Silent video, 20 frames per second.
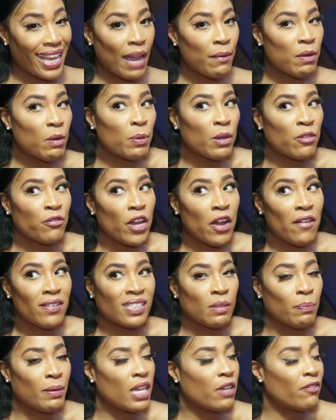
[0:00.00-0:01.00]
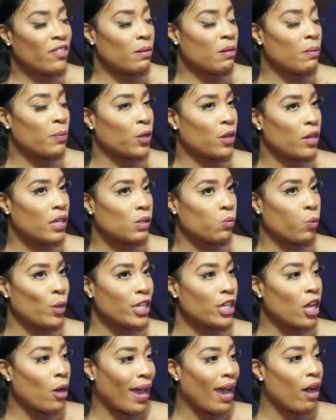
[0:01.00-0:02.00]
Yeah, we prefer it to be a female because
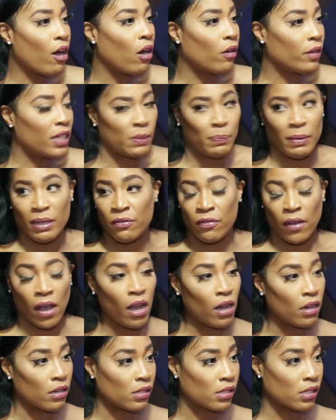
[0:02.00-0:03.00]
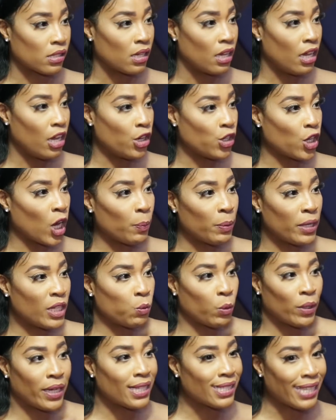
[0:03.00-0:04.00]
we know how hard it's been for us. Mm-hmm.
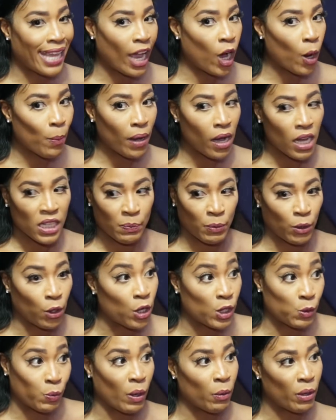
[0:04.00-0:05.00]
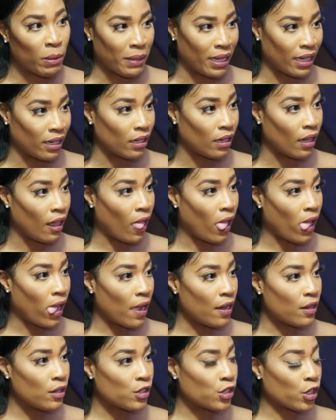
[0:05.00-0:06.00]
Nobody's wanted to help us because we're women.
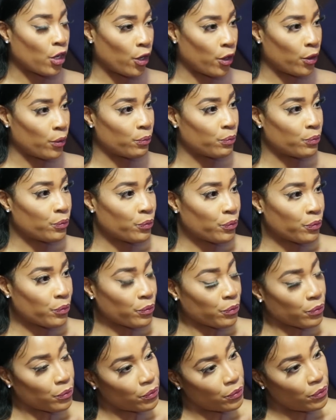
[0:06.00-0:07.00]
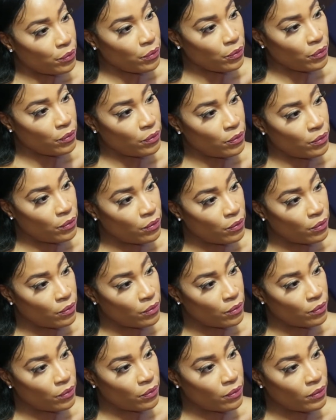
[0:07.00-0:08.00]
And that was so, the reason, like you guys started your
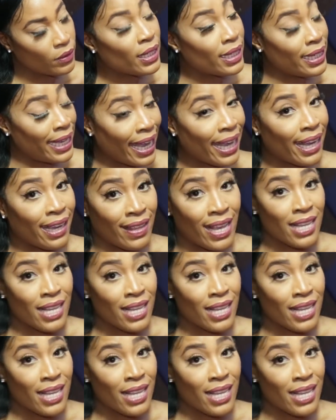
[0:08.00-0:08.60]
own record label. Yeah, yeah.